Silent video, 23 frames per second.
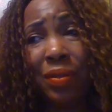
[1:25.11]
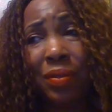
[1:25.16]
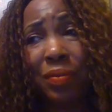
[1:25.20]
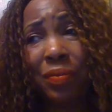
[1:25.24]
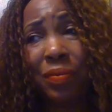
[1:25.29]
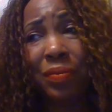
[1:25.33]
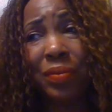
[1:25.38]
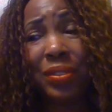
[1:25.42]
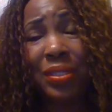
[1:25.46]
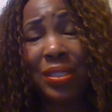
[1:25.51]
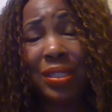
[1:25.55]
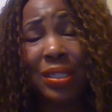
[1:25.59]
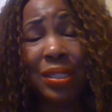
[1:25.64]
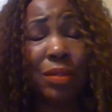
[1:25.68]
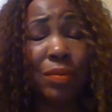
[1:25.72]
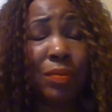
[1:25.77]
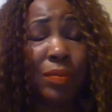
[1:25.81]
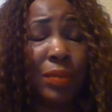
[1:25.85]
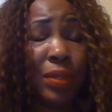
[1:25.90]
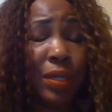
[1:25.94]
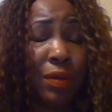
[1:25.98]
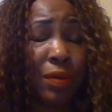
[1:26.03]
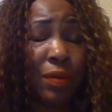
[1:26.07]
was in
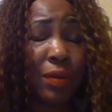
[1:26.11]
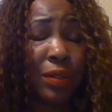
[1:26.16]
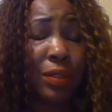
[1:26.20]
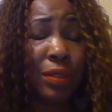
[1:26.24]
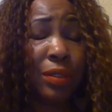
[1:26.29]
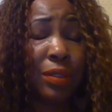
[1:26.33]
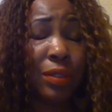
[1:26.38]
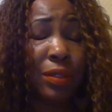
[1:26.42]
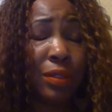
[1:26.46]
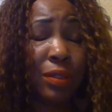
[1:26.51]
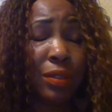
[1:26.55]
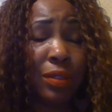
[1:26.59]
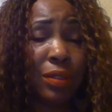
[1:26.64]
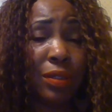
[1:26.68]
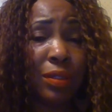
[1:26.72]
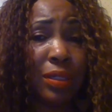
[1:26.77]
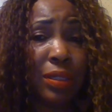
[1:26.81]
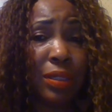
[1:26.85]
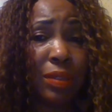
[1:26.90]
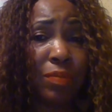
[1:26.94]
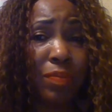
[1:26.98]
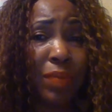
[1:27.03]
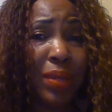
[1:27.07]

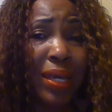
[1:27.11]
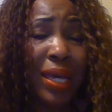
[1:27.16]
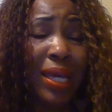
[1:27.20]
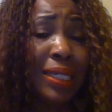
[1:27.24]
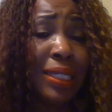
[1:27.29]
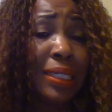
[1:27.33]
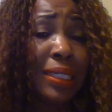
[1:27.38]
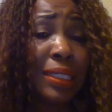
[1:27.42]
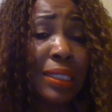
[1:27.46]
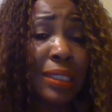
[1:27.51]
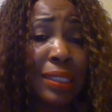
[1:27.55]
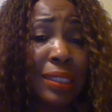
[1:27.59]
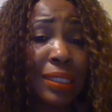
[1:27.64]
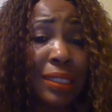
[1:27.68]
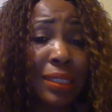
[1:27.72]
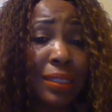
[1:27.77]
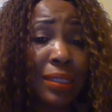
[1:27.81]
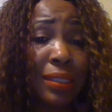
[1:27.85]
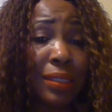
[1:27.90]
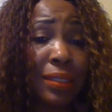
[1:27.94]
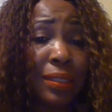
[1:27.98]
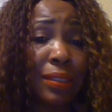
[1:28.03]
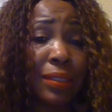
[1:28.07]
America back in the
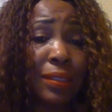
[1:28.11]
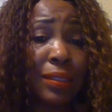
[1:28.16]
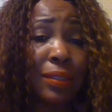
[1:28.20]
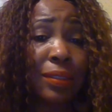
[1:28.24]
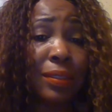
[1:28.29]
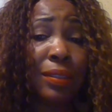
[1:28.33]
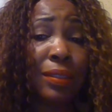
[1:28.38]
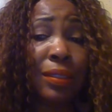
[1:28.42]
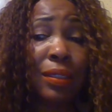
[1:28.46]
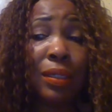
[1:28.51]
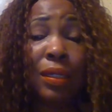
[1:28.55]
60s.